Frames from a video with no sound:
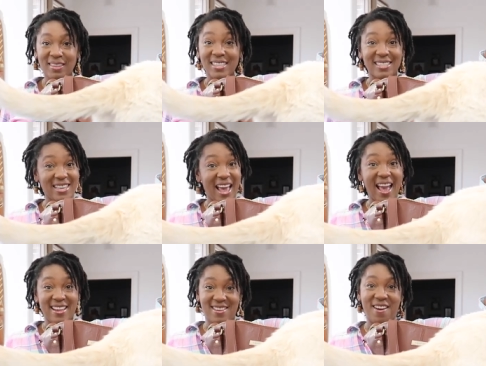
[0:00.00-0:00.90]
This
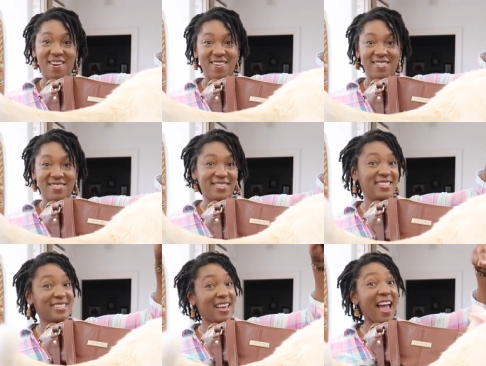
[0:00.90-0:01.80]
cat, y'all,
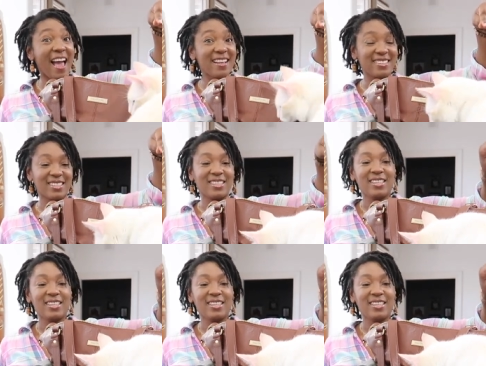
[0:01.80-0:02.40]
this cat.